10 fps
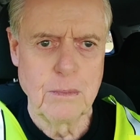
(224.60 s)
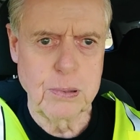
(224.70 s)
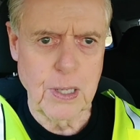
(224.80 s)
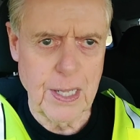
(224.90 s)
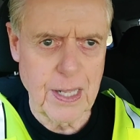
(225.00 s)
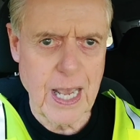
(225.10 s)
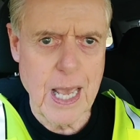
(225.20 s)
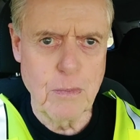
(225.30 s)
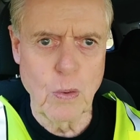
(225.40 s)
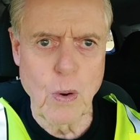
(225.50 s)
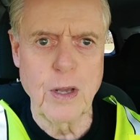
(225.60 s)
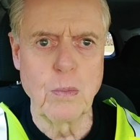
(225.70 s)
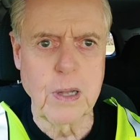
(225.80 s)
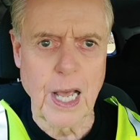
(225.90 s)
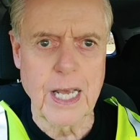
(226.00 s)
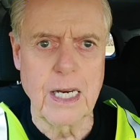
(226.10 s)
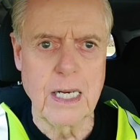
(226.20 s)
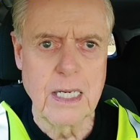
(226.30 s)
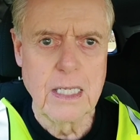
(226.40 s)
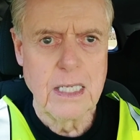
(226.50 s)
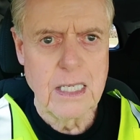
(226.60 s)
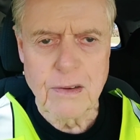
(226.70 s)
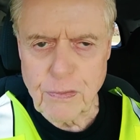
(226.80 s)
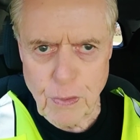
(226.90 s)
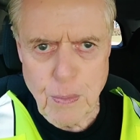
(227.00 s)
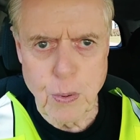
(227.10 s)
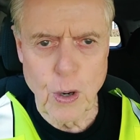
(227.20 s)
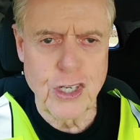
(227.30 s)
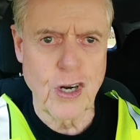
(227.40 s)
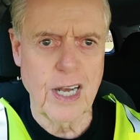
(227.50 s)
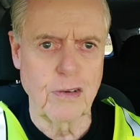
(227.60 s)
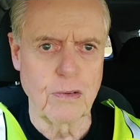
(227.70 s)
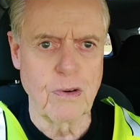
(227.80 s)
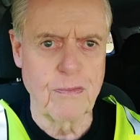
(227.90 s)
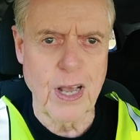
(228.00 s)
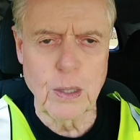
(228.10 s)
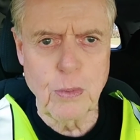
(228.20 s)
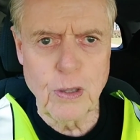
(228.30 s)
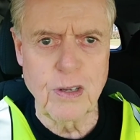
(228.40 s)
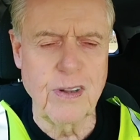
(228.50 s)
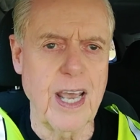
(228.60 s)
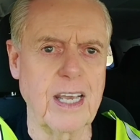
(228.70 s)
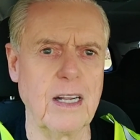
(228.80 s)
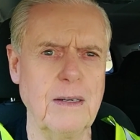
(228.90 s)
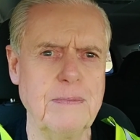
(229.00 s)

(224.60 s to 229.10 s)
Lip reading: Play the game the way you play it. If 3-point shots are available, you take it.